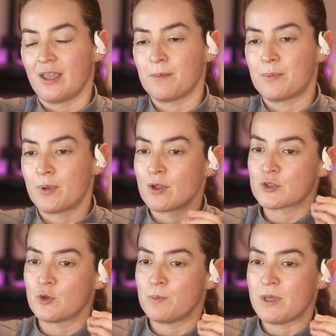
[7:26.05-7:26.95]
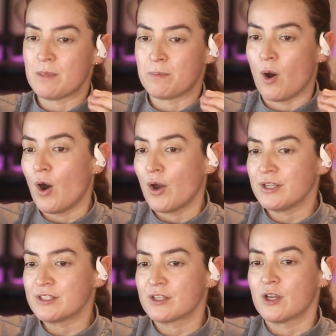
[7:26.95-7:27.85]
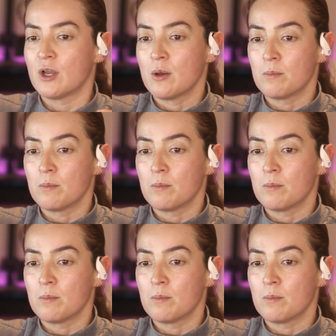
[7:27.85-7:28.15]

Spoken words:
And prompts could be point,